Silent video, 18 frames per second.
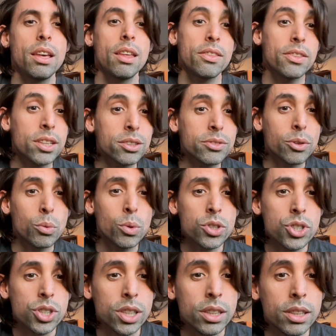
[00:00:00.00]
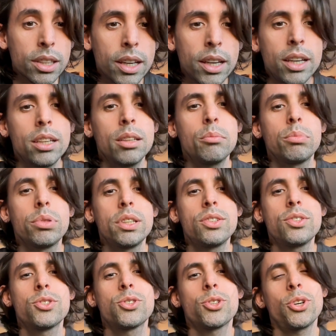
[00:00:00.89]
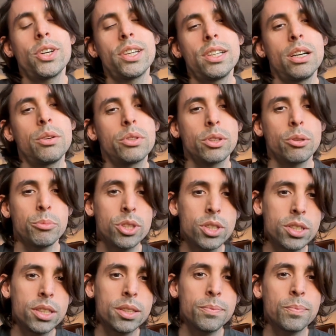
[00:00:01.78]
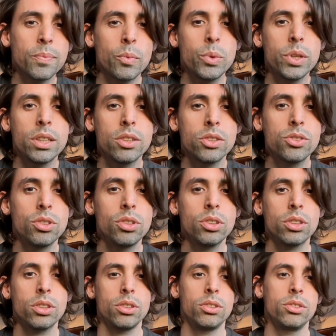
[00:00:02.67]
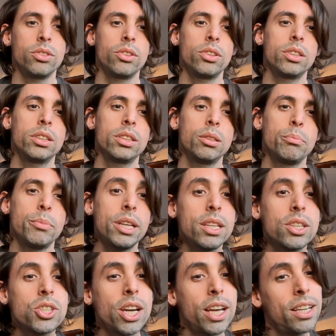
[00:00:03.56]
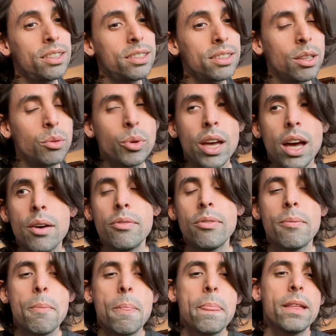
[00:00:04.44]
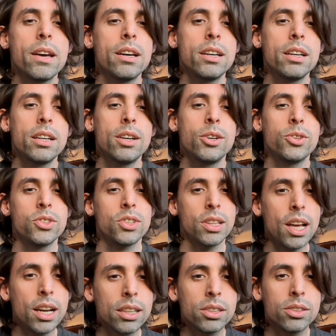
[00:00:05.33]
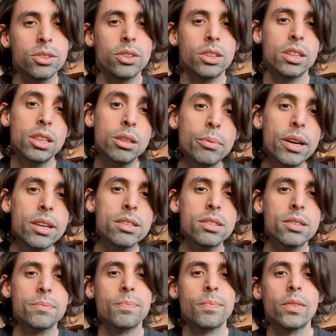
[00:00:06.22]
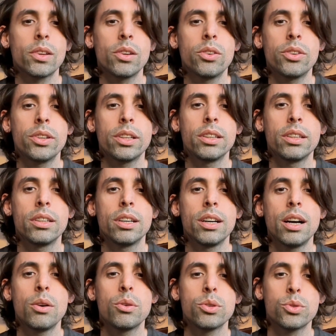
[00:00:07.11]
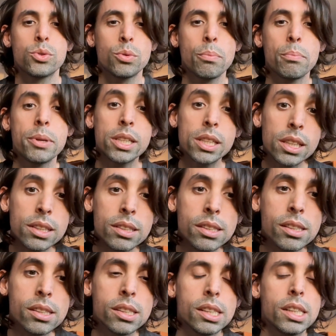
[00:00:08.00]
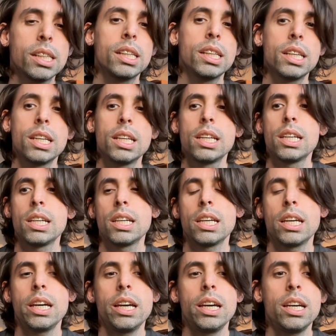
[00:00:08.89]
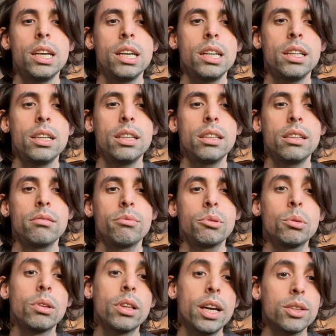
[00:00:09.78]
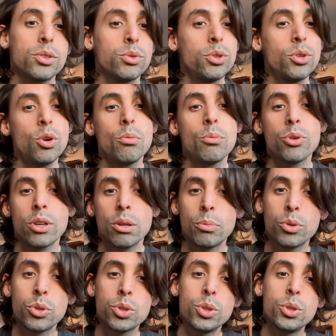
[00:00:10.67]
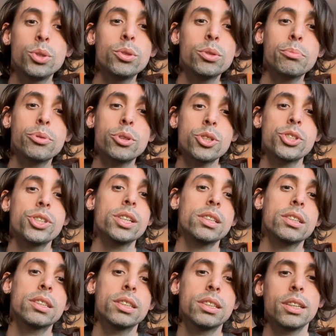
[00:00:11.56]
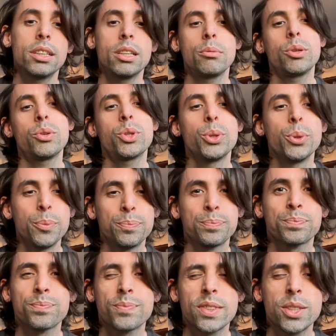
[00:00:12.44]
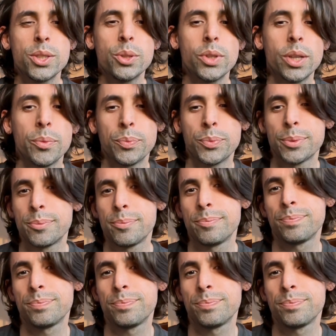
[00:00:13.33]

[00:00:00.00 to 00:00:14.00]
Thanks for watching, and please join our community. We can talk on the many channels that we have on Slack or Keybase or in our Zoom meetings. And we would like to know more about your project and about you. See you around.